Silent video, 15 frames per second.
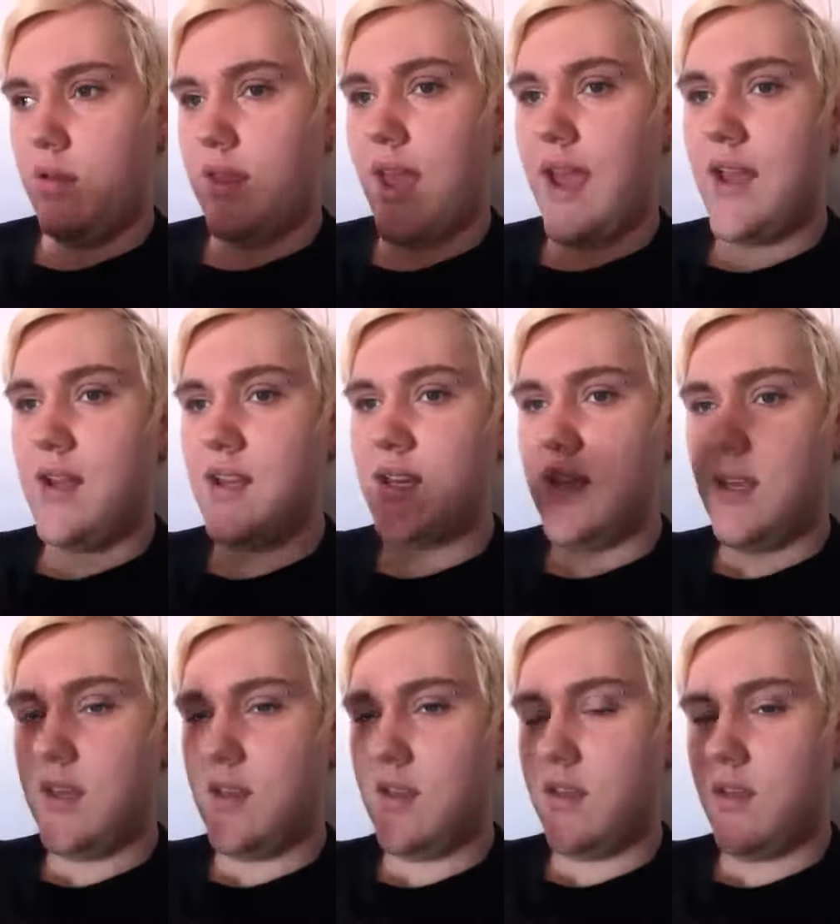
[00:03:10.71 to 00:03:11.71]

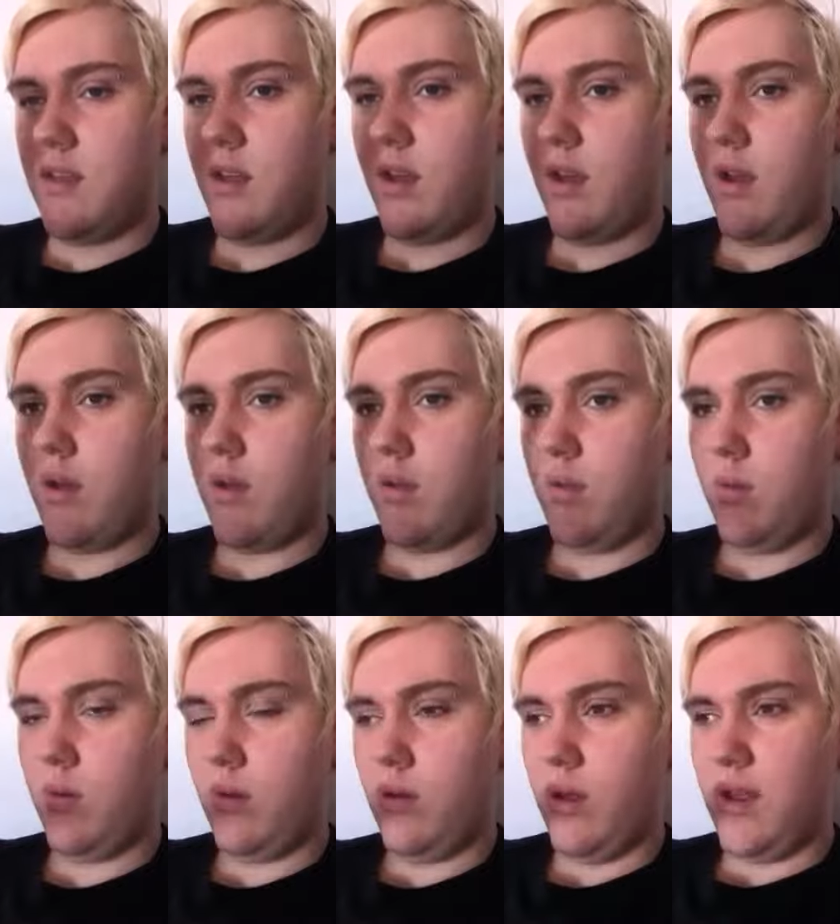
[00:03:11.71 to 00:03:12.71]
Candy
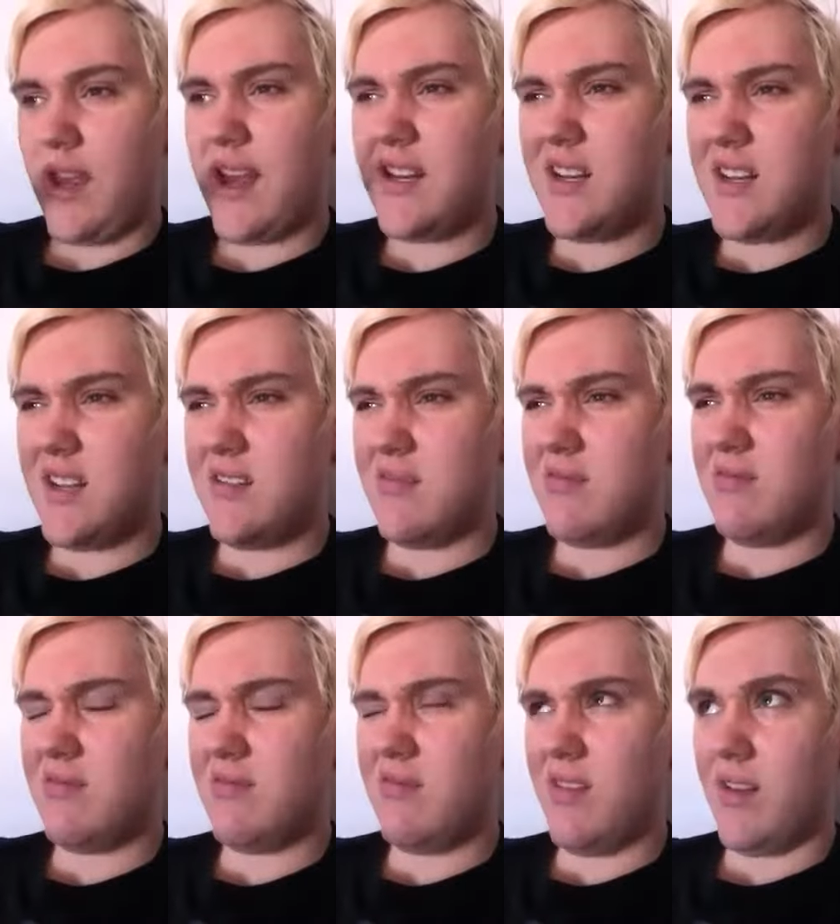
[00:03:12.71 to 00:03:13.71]
Co. Candy,
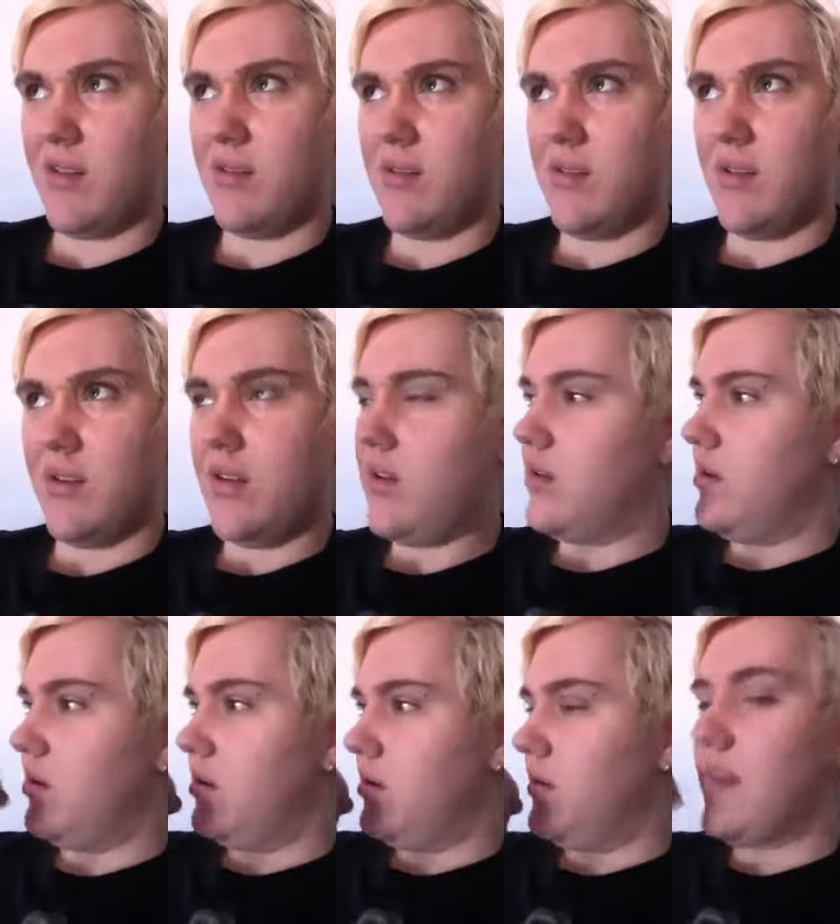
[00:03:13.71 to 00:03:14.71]
no,
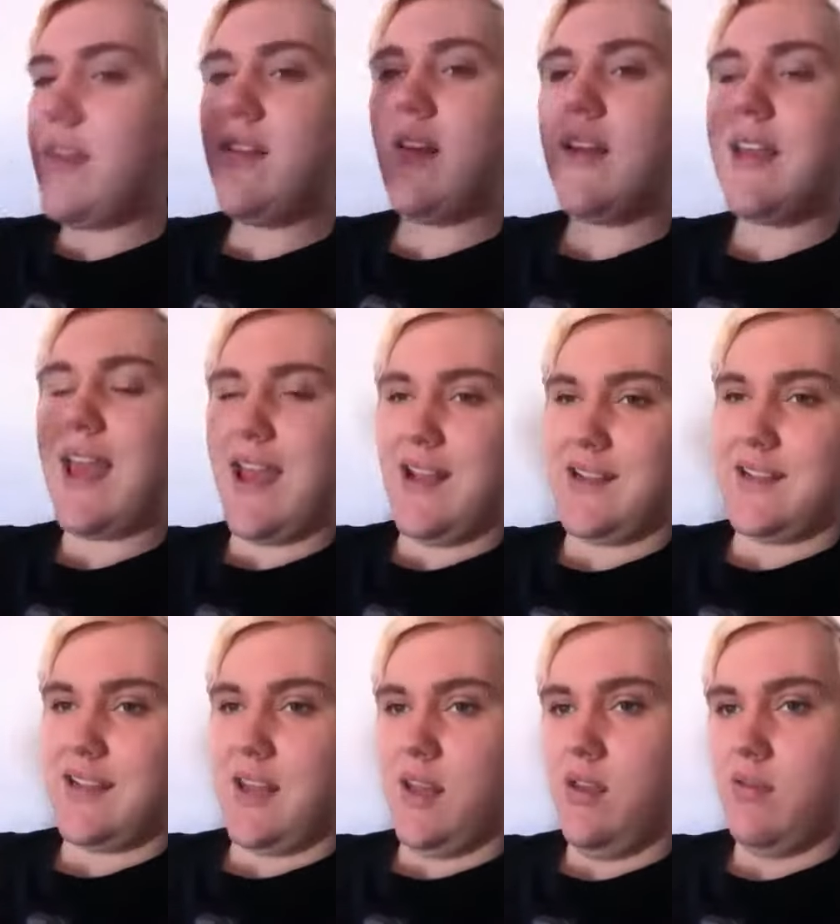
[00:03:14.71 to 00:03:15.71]
Stateside
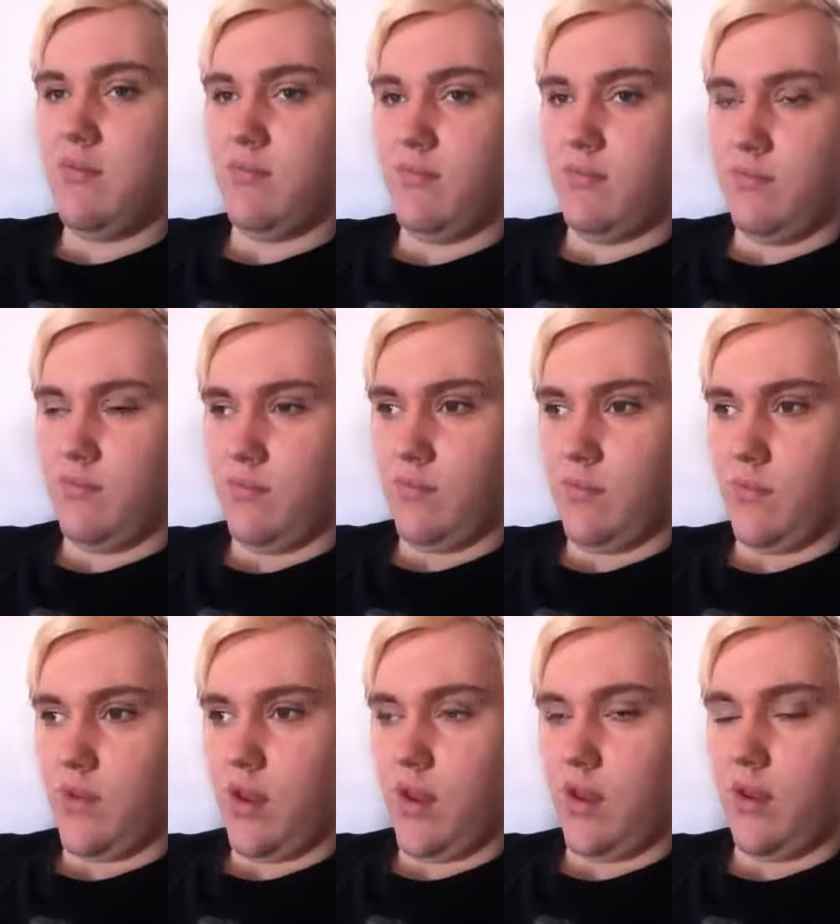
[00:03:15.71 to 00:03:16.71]
Candy.
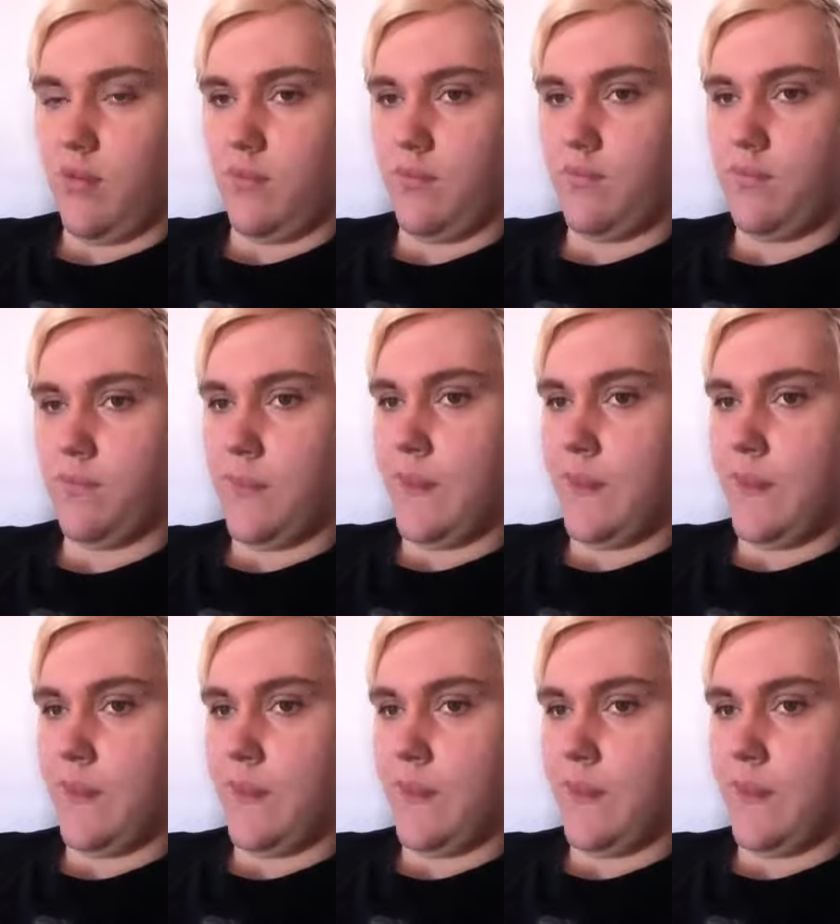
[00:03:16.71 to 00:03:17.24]
Um,